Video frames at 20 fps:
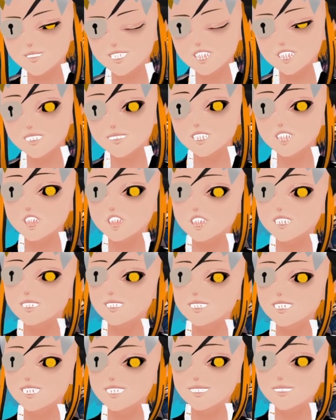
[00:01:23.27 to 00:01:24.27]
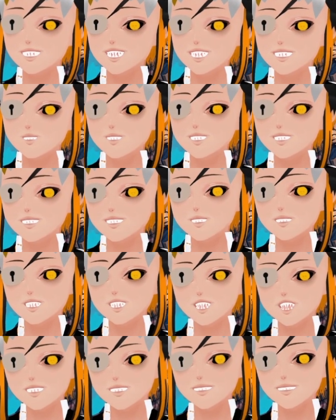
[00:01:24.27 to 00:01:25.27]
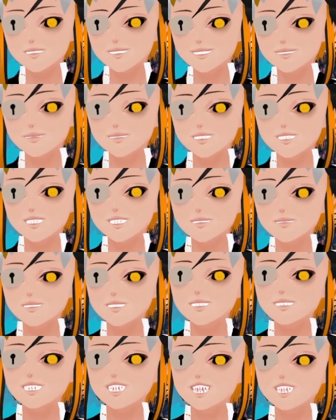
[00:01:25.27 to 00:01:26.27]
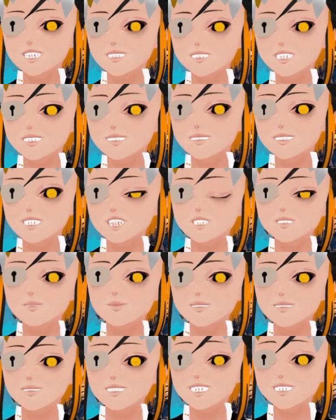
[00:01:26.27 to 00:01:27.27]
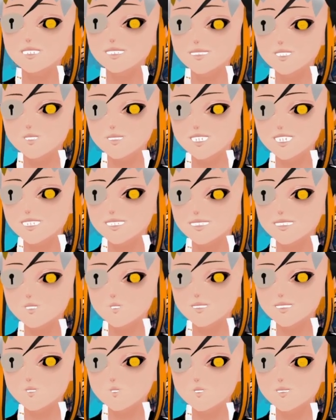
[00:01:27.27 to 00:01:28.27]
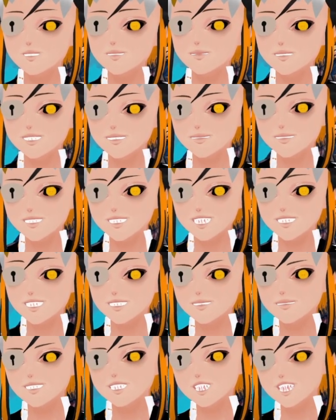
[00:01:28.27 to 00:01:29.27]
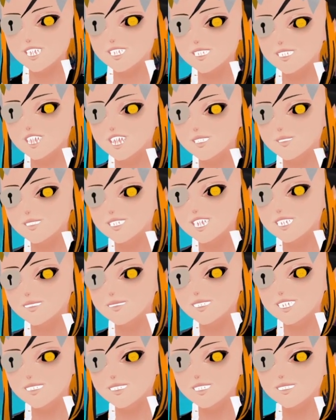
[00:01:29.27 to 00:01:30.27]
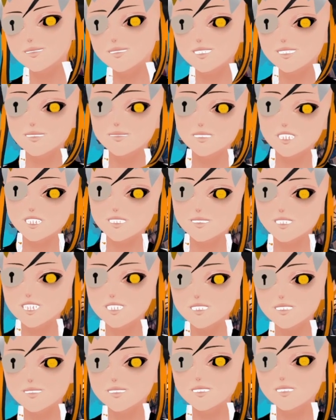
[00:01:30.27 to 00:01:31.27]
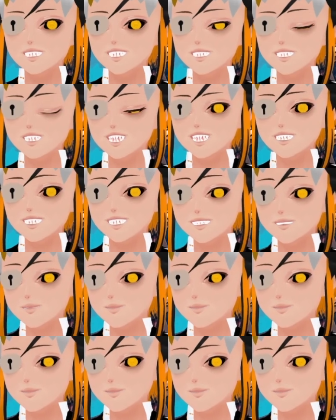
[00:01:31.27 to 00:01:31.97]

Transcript: And while it can't actually hit your opponent's face, it is an absolutely incredible control tool, especially given some of the other cards that we've seen so far for Blood,